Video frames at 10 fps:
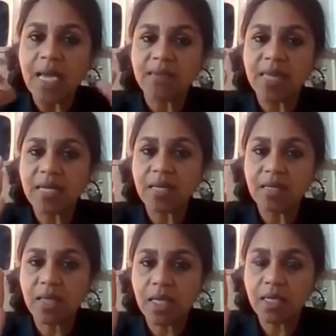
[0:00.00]
then
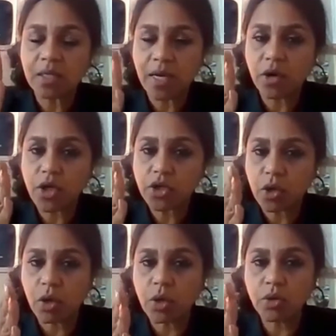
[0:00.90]
the thyroid is
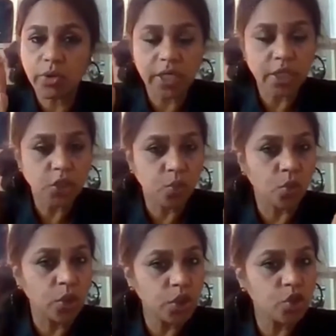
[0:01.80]
already
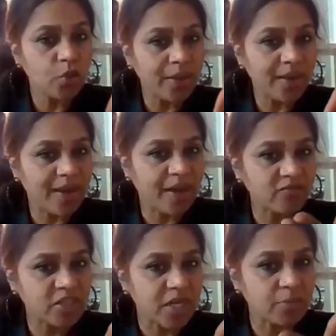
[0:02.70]
swollen
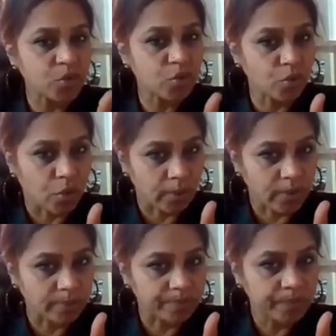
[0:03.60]
2.5 times normal.